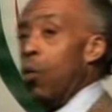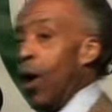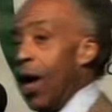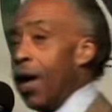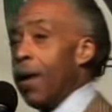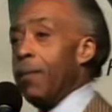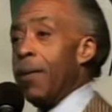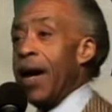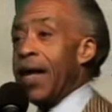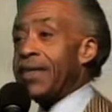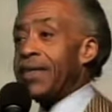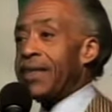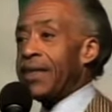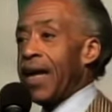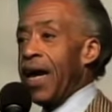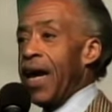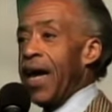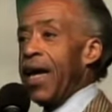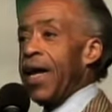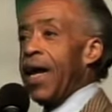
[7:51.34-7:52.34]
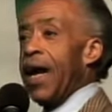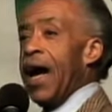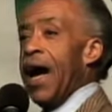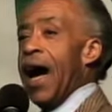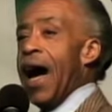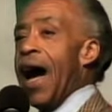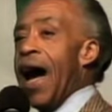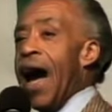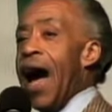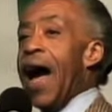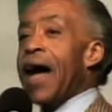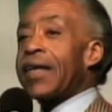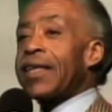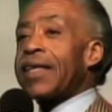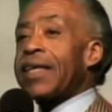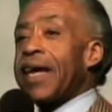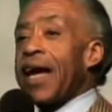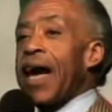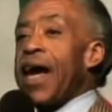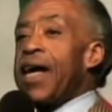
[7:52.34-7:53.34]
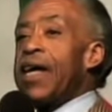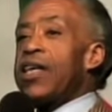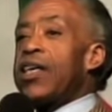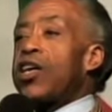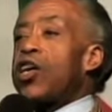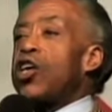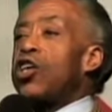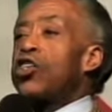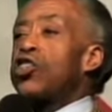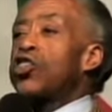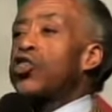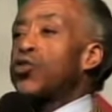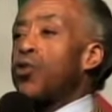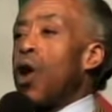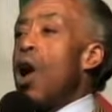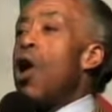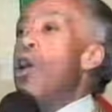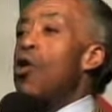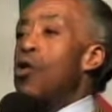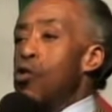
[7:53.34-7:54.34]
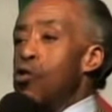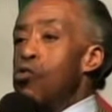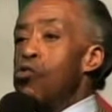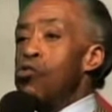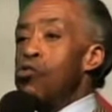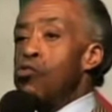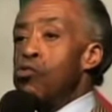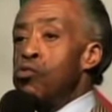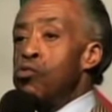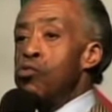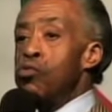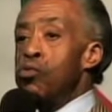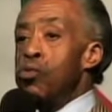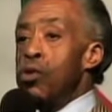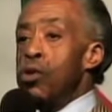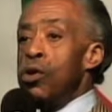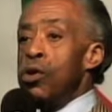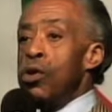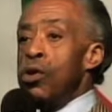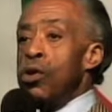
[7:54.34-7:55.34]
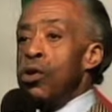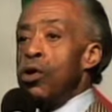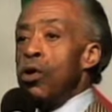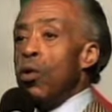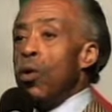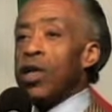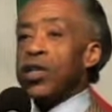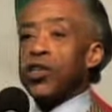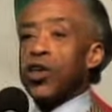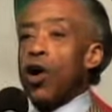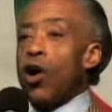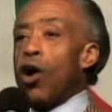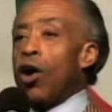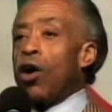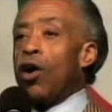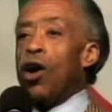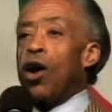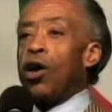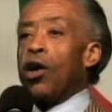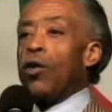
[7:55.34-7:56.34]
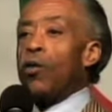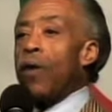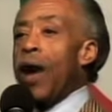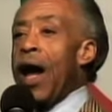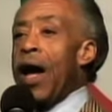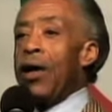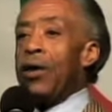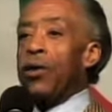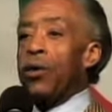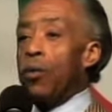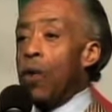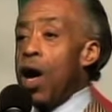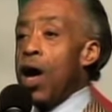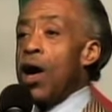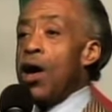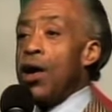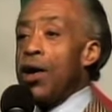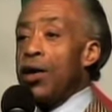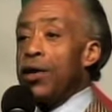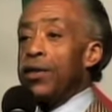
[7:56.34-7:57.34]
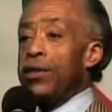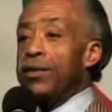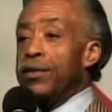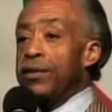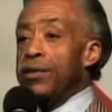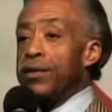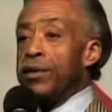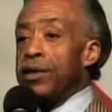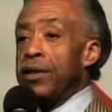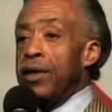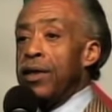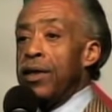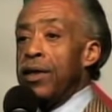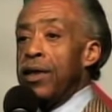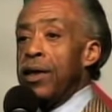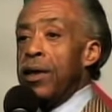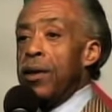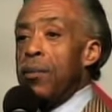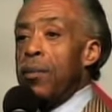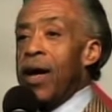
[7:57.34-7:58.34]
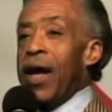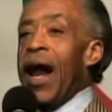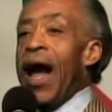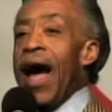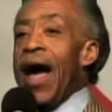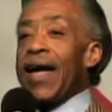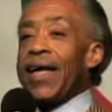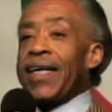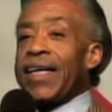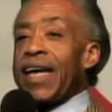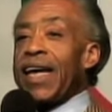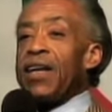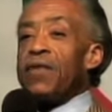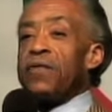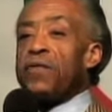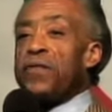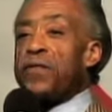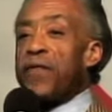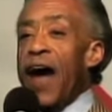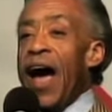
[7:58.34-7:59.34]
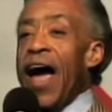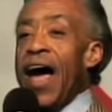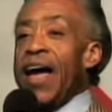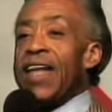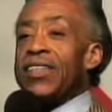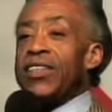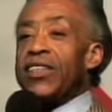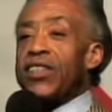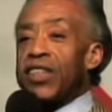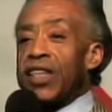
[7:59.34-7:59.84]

What am I saying? I can't control what's going on around the world, but I can find